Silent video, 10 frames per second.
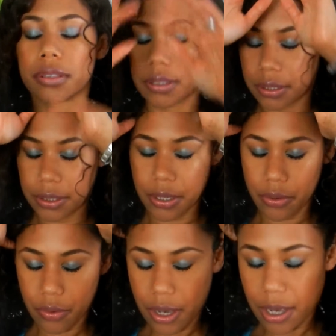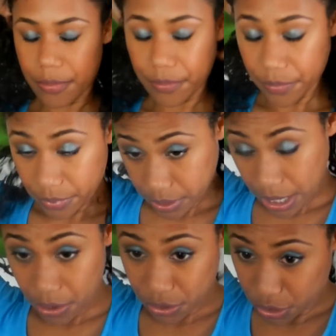So
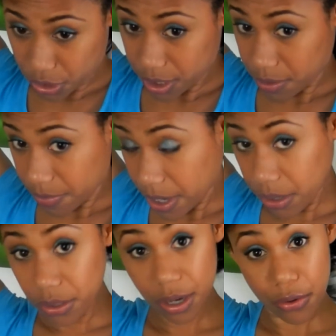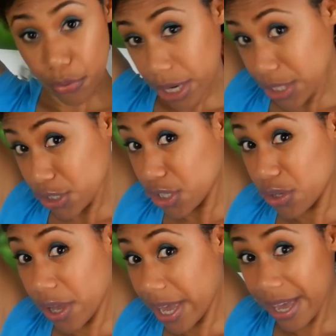now it's just about arranging
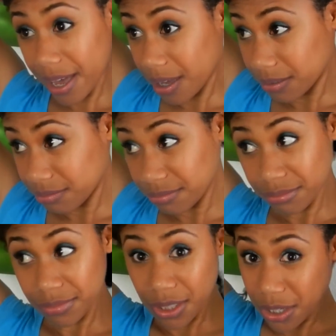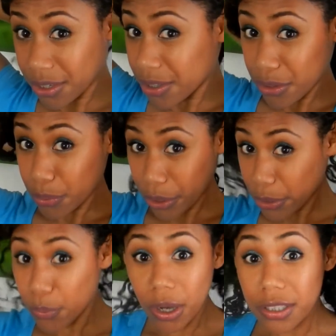your hair the
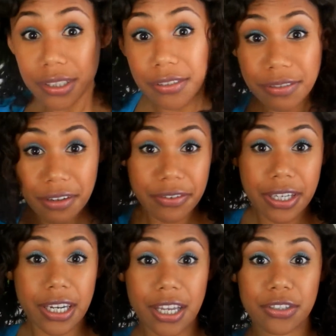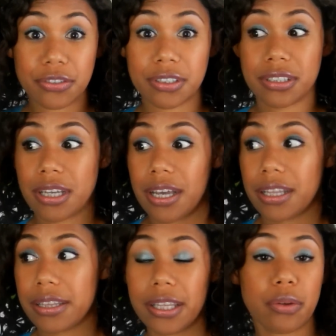way you want, fluffing it out into the
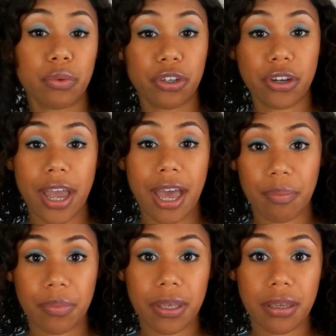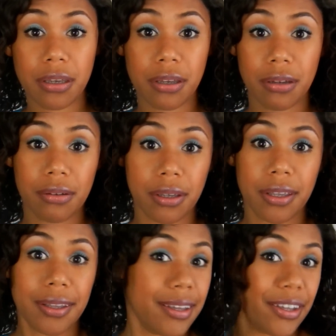style, and then when you're happy,
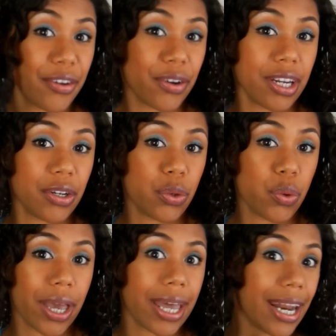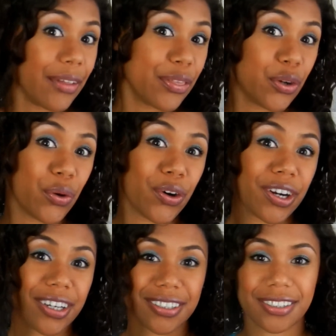you're ready to head out the
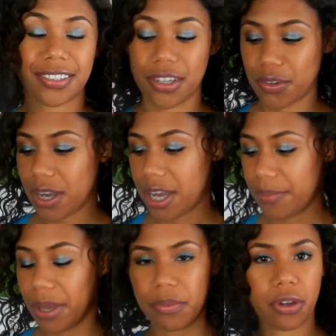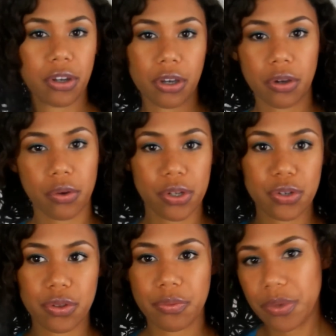door. So I'm gonna go
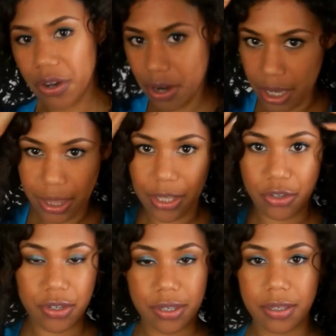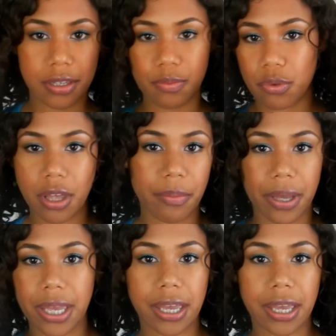into the mirror and then just smooth out my